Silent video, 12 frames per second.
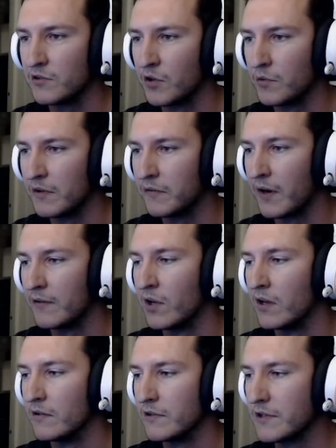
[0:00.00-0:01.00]
donate
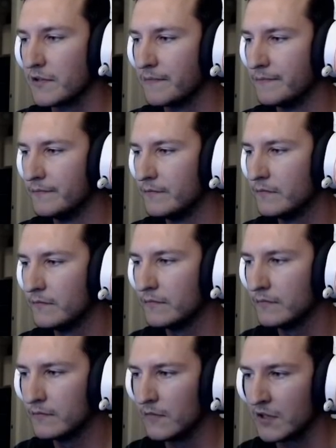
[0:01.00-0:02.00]

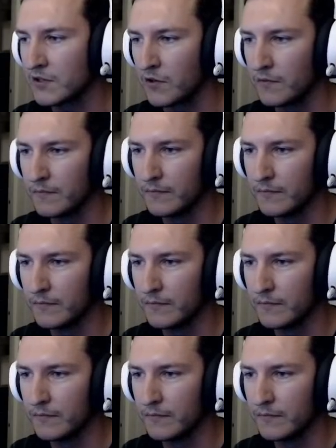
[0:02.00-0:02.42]
$5. Let's go.